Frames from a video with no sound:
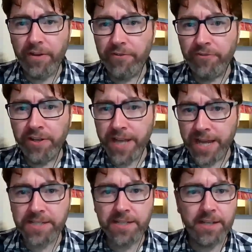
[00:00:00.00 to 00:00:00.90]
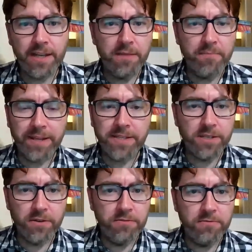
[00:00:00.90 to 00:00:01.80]
fantastic. It
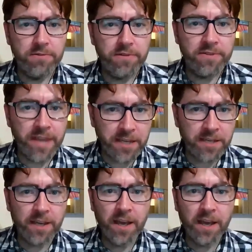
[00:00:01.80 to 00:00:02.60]
makes you think.